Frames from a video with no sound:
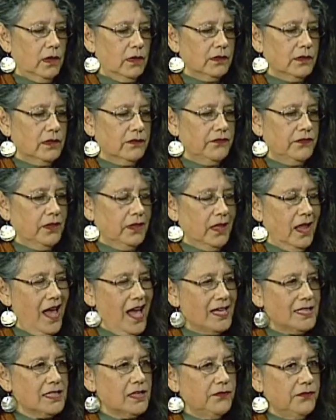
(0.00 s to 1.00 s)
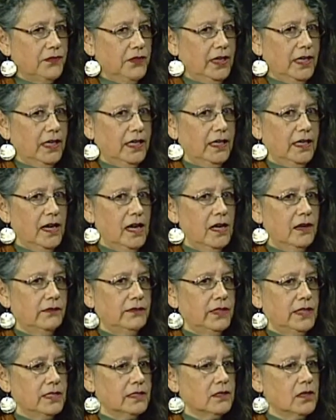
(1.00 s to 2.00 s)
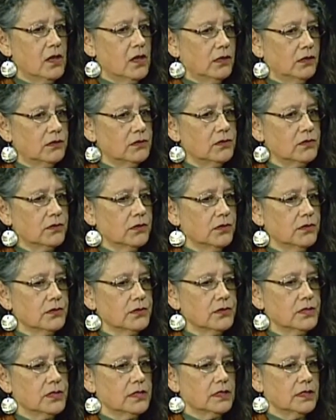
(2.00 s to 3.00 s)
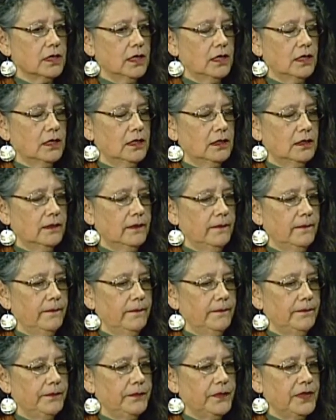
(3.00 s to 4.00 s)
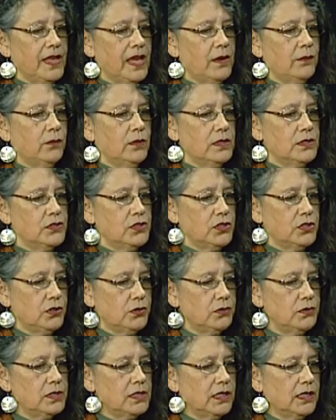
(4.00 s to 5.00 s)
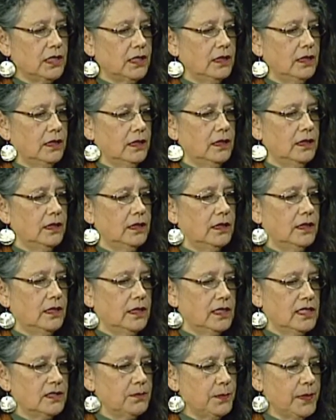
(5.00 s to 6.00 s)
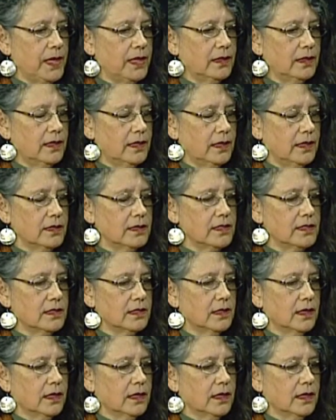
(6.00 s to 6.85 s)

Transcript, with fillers: the philosophy of these cultures that was using these methods